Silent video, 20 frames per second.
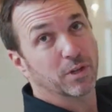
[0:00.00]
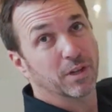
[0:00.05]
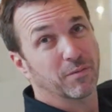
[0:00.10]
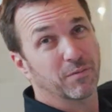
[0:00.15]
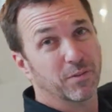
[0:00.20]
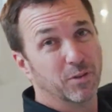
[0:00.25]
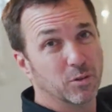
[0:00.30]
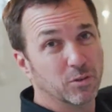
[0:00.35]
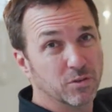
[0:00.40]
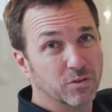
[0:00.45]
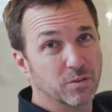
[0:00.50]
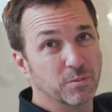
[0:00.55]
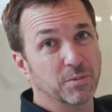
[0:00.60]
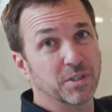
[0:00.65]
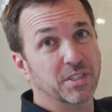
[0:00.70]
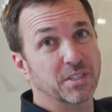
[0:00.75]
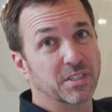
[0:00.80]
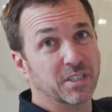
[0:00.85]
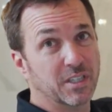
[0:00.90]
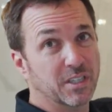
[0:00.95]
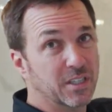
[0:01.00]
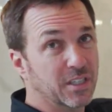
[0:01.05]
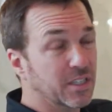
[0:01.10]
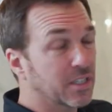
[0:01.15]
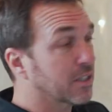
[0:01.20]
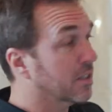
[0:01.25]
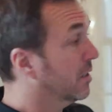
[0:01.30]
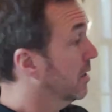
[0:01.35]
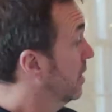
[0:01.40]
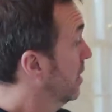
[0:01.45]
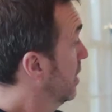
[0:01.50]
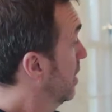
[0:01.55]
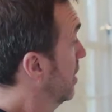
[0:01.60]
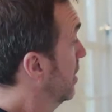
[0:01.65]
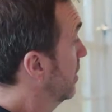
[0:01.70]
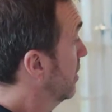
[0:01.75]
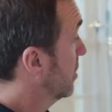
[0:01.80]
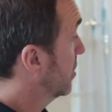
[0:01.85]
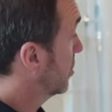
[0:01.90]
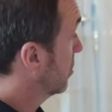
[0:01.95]
that fills from the ceiling,
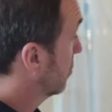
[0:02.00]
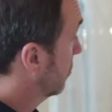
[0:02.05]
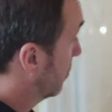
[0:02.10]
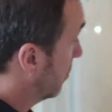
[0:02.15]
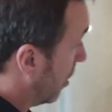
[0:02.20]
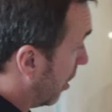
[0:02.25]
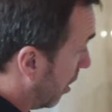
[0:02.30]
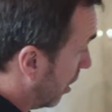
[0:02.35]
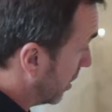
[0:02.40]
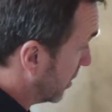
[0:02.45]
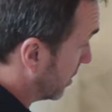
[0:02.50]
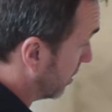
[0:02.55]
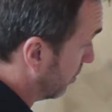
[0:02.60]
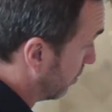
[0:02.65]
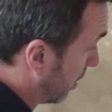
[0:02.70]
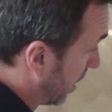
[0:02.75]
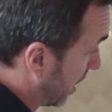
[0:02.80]
this awesome